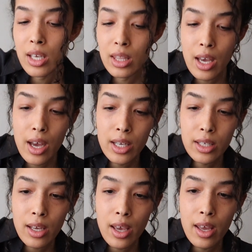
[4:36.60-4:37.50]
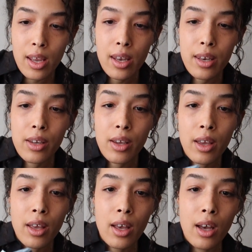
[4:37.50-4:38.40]
like that, and
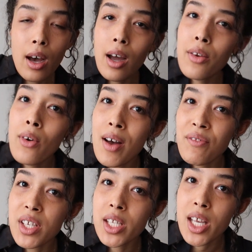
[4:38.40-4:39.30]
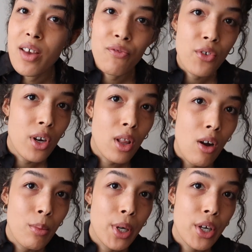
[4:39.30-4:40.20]
I don't have to sit for a
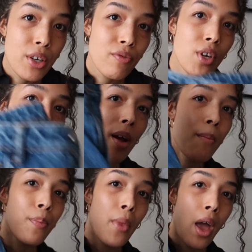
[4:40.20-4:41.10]
long period of time,